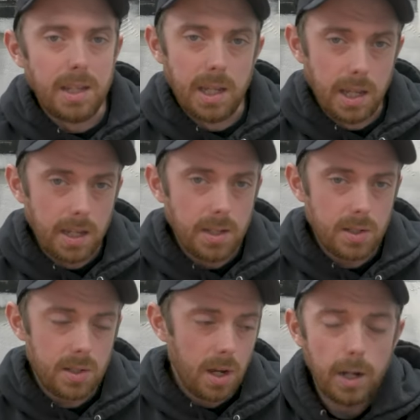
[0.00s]

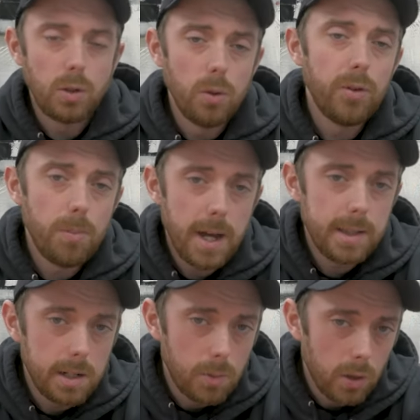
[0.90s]
years. I do feel bad
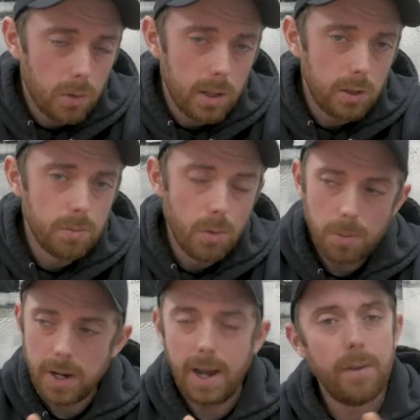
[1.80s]
that I'm not going to include more,
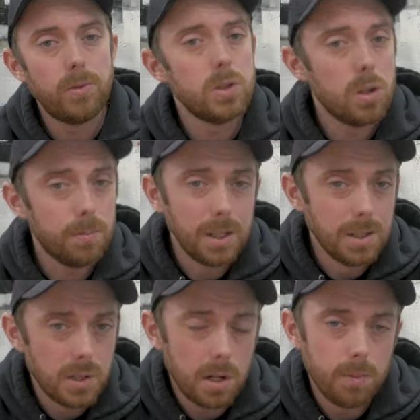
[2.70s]
but I have to stop the
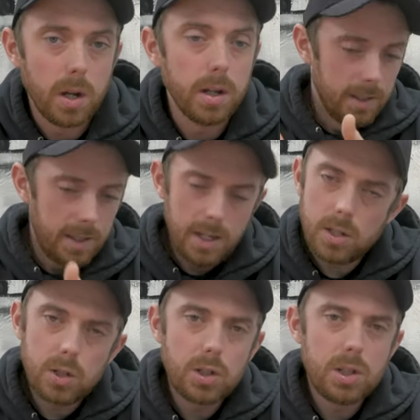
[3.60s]
list somewhere.
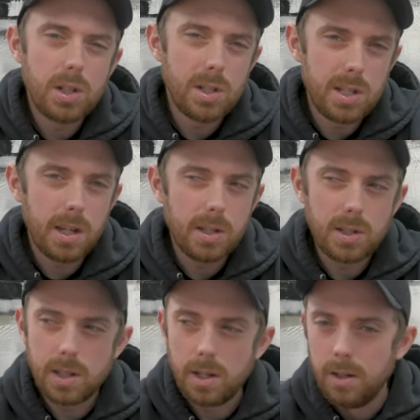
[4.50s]
These are just the six
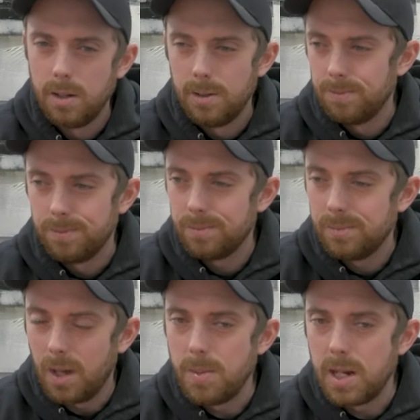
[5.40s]
that,
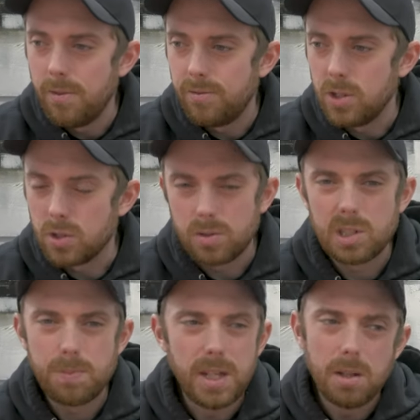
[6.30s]
I mean, I've just
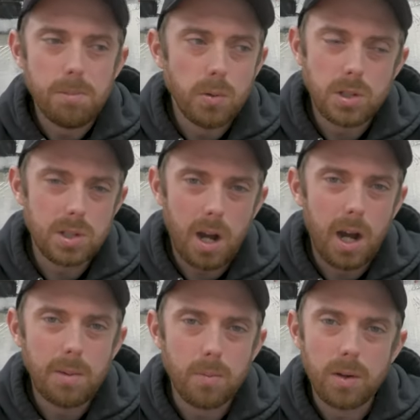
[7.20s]
spent the most time